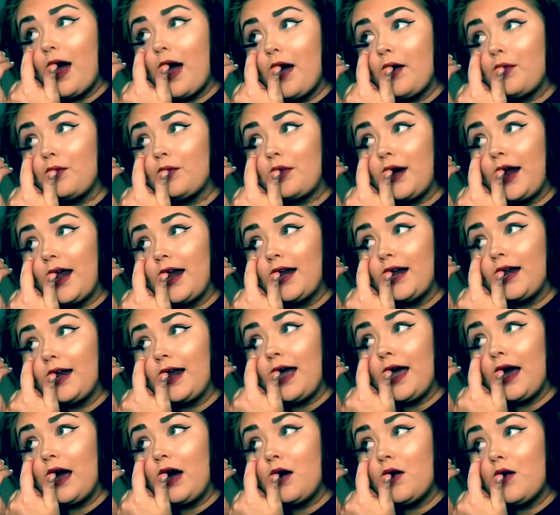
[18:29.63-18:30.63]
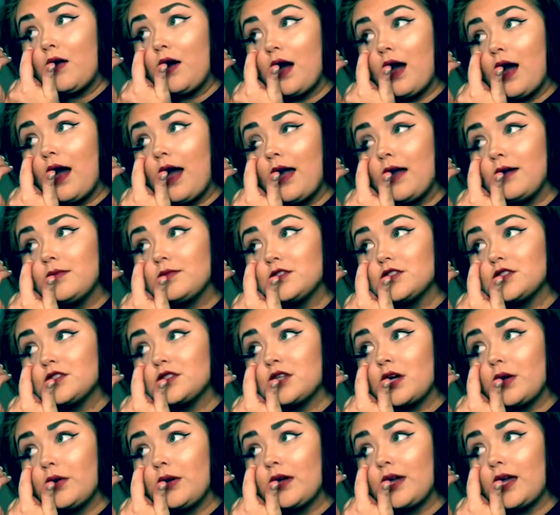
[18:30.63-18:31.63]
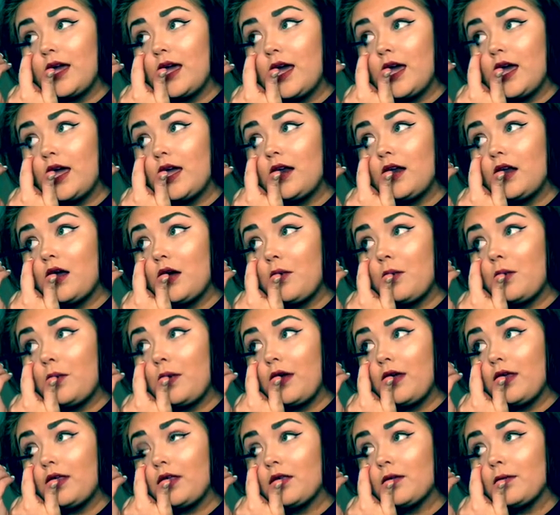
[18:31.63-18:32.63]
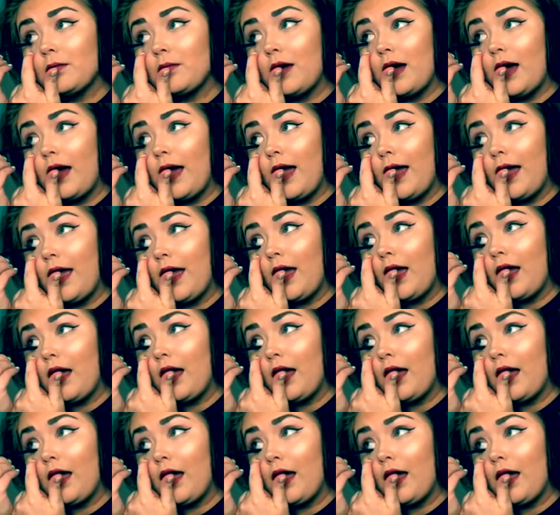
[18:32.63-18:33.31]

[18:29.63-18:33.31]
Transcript: Right now I'm just going in with my